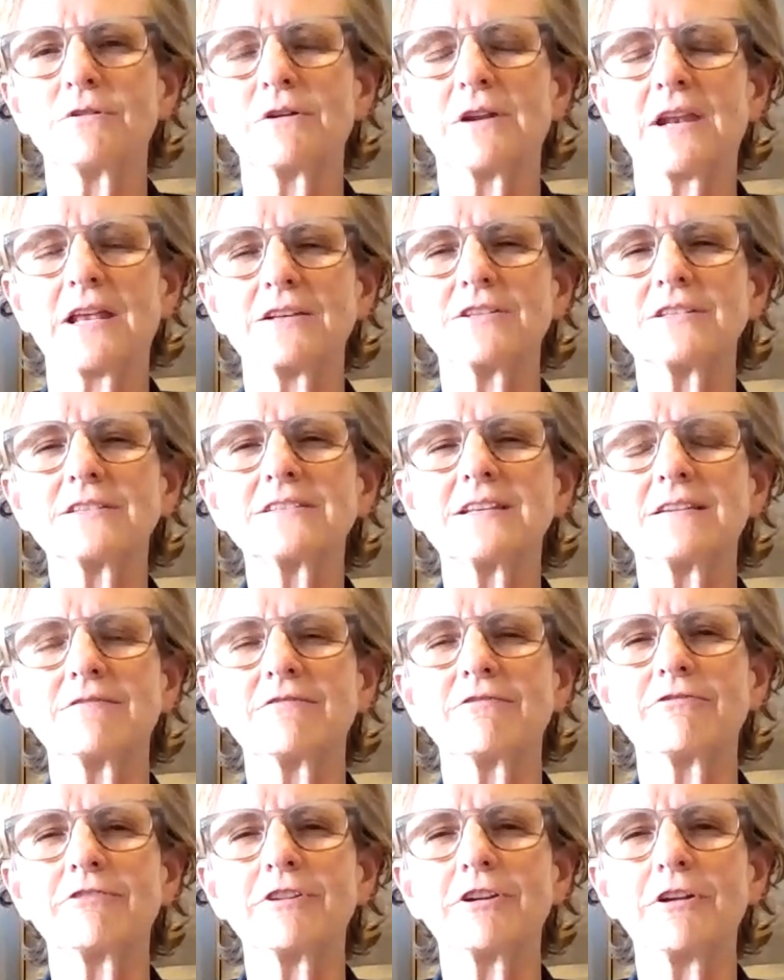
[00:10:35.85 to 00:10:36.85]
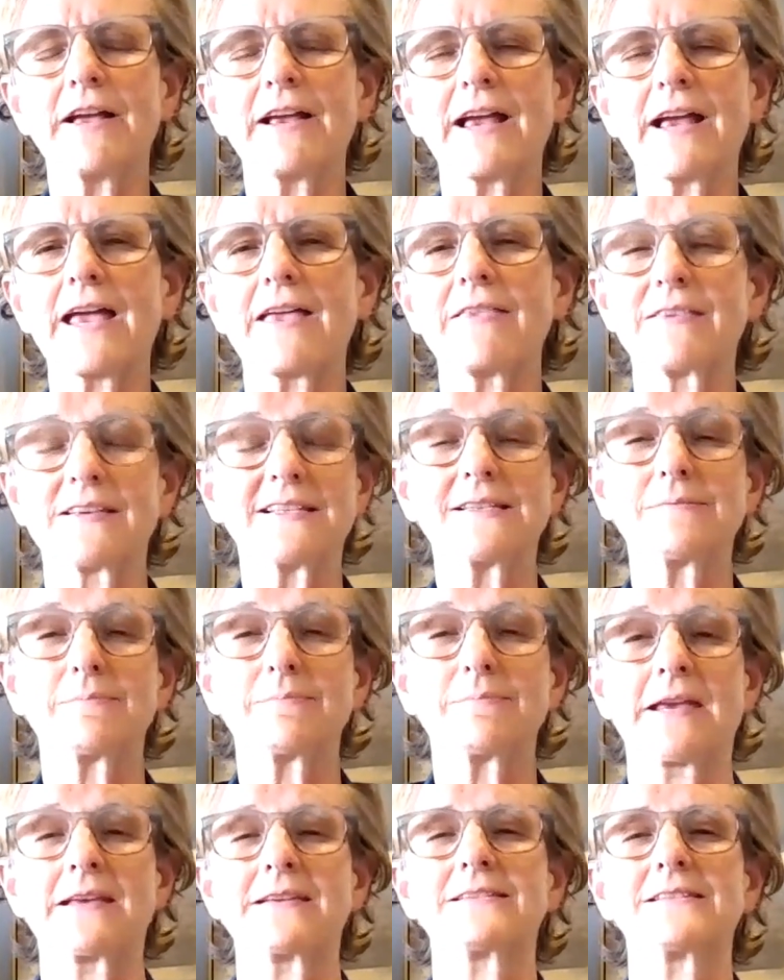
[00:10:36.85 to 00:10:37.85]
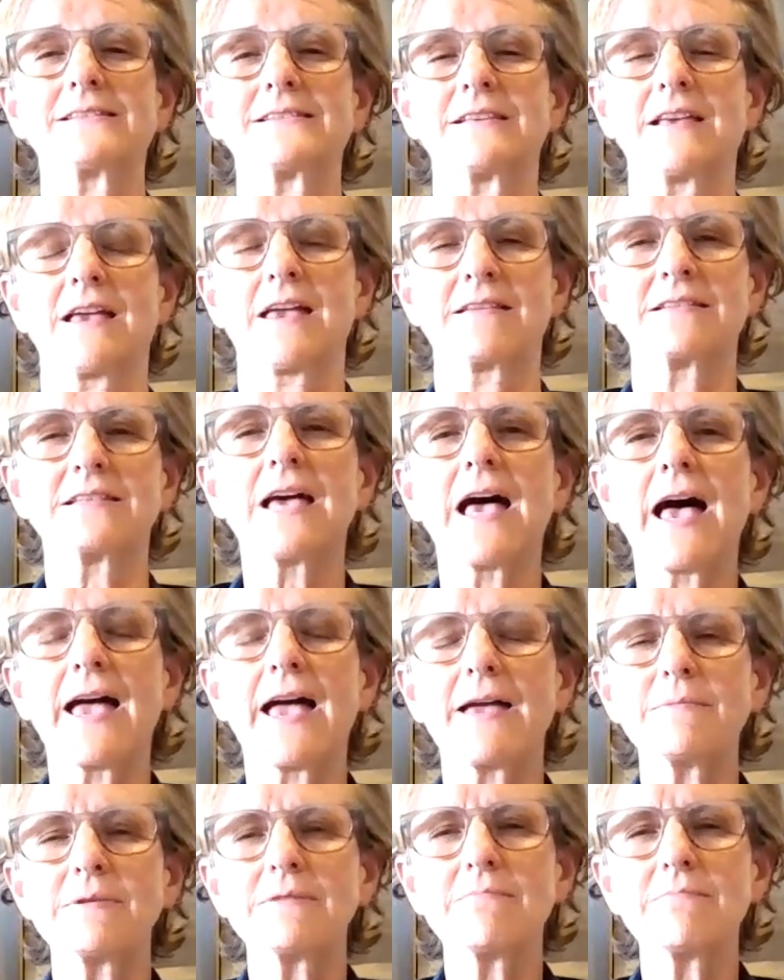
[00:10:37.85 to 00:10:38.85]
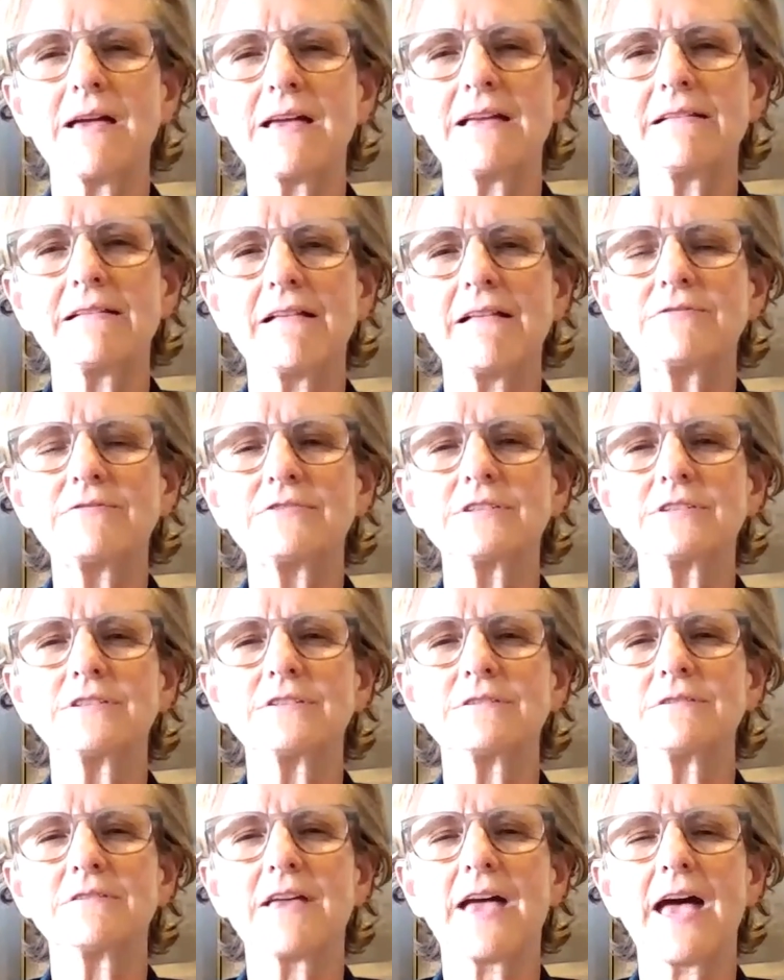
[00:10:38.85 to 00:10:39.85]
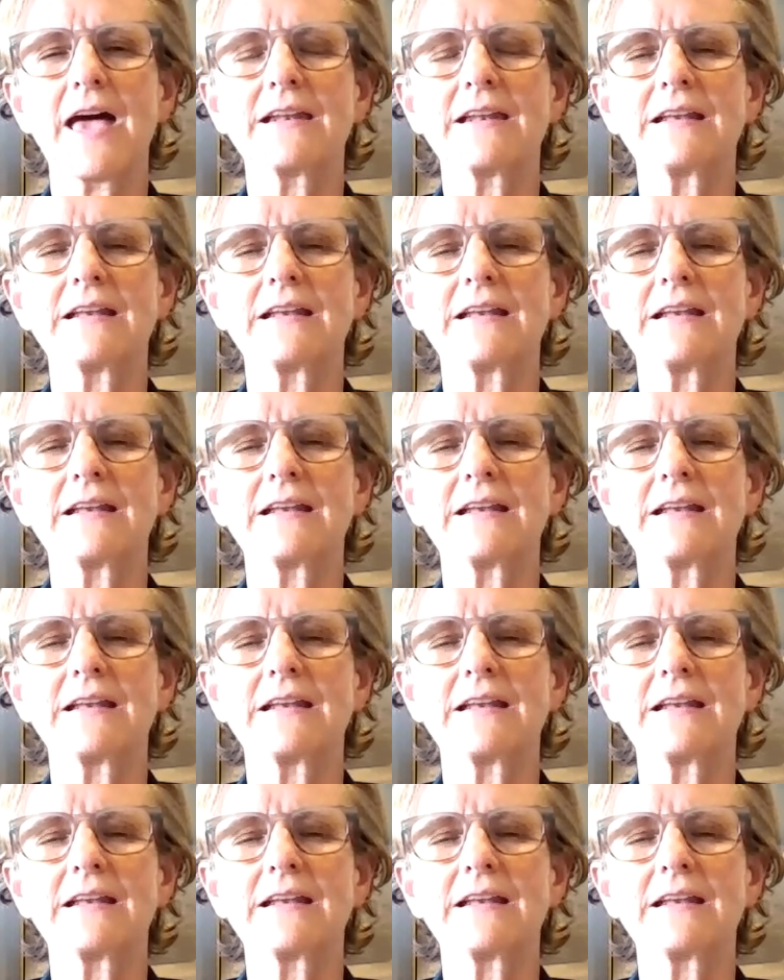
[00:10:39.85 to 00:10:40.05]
and I just didn't feel like I had the space and time in my life to do that.